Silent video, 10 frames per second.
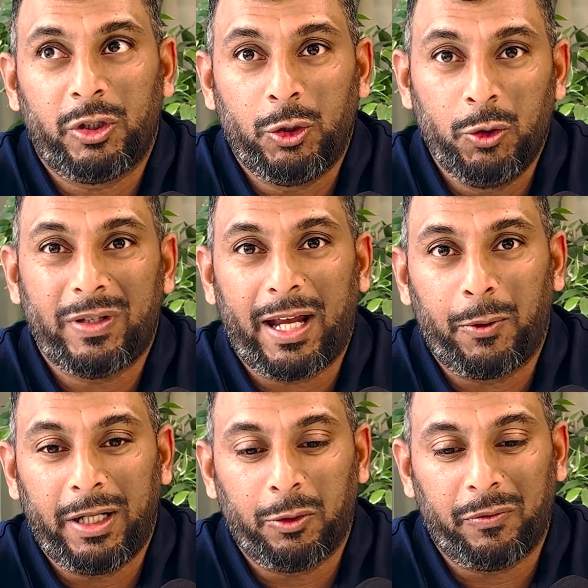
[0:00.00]
use
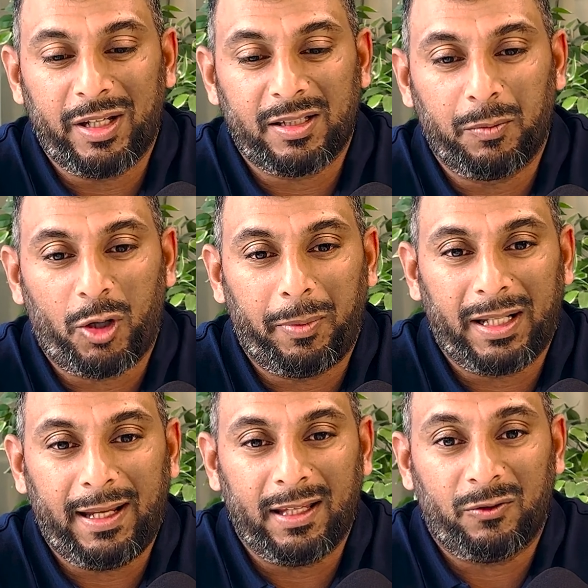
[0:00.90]
equity to invest in
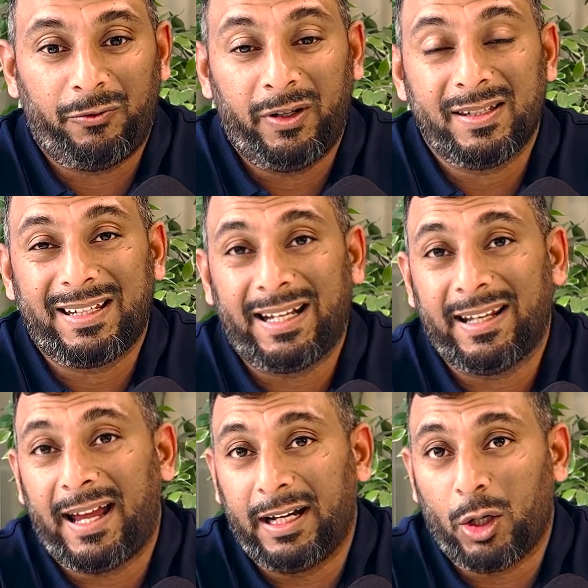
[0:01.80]
property is first get
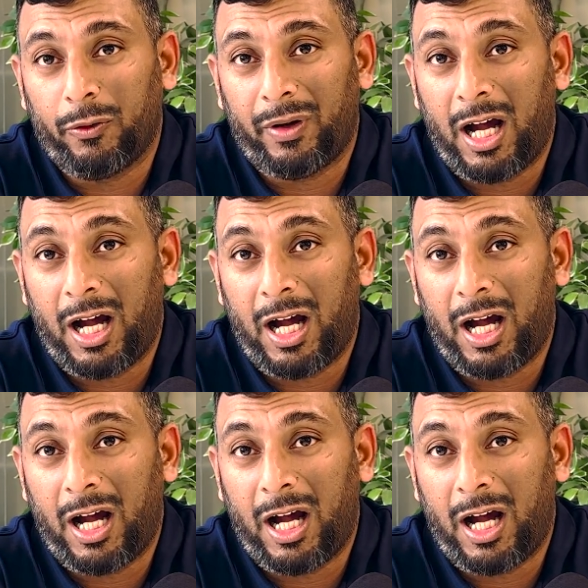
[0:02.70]
an idea of